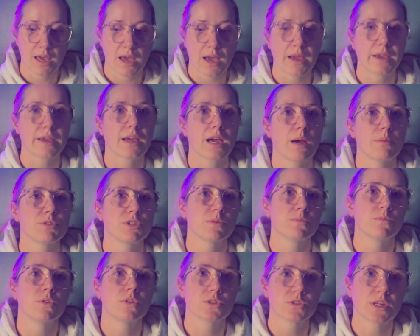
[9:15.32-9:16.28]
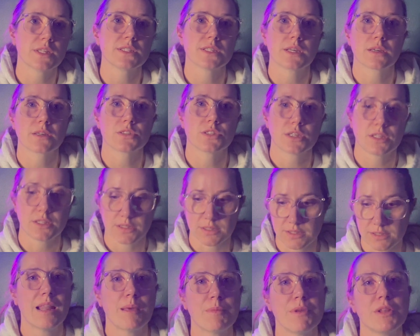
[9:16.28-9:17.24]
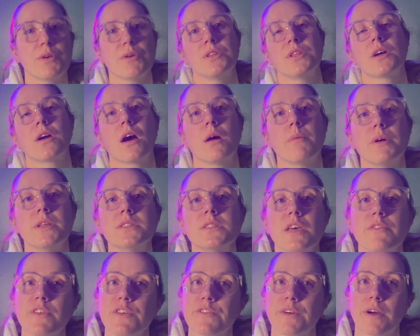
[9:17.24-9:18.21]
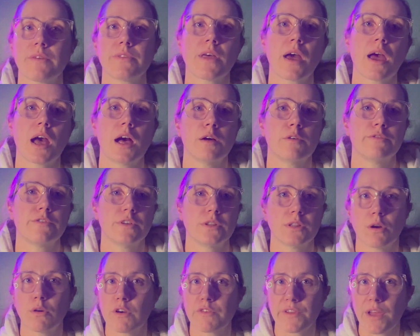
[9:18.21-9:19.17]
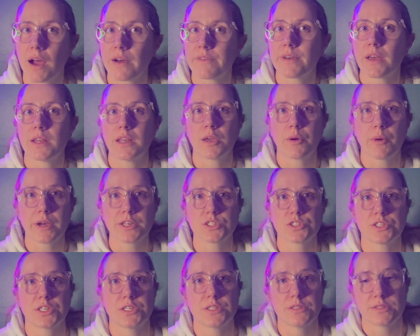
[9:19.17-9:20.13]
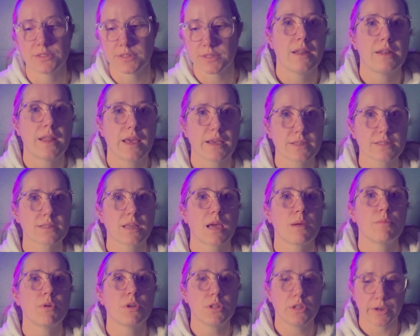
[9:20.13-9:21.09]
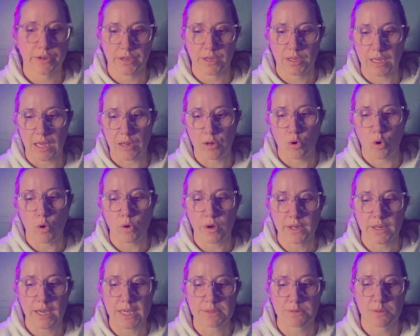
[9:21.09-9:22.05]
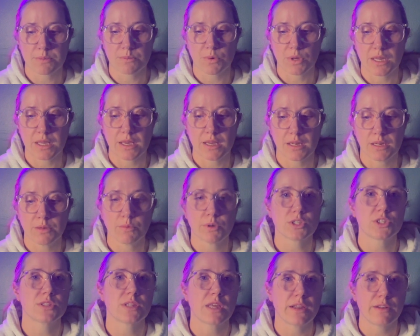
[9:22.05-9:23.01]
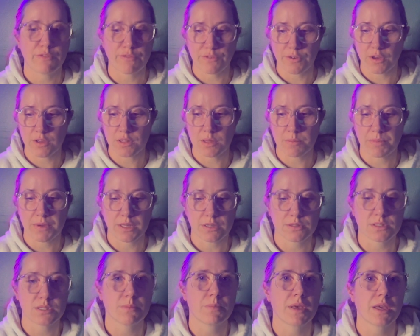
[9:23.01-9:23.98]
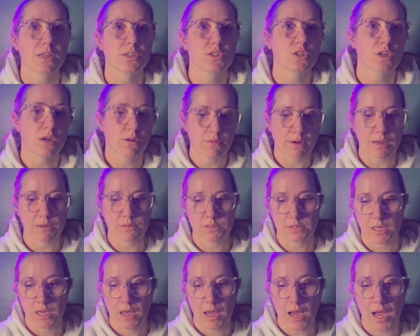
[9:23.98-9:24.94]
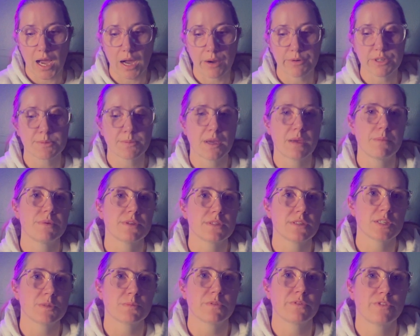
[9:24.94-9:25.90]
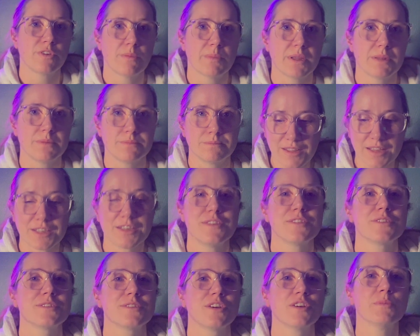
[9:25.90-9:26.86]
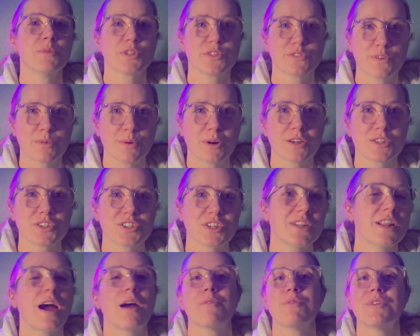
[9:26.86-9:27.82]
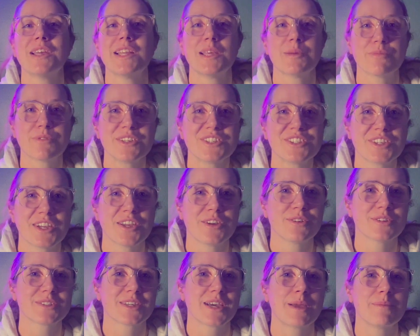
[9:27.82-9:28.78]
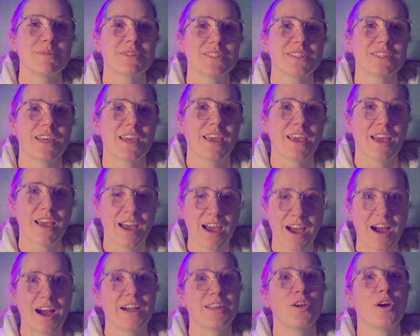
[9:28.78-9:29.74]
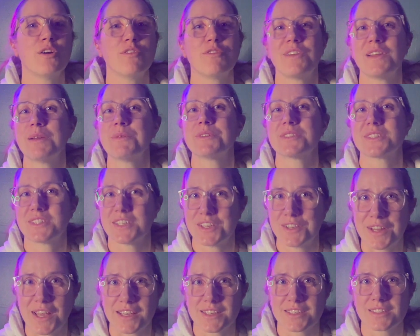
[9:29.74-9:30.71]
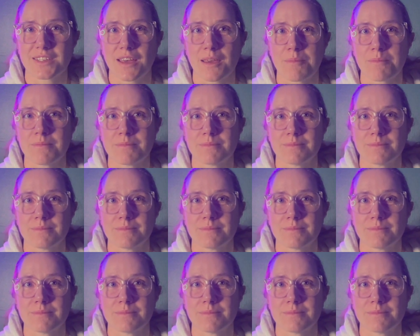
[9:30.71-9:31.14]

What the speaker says: and captured more transactions. Let me know in the comments if you found that helpful or if you have any questions. Next time we'll look at getting organized with money in, which then further builds the picture around how is my business performing. Thank you so much for watching. I really appreciate your time today, and hopefully we'll see you next time.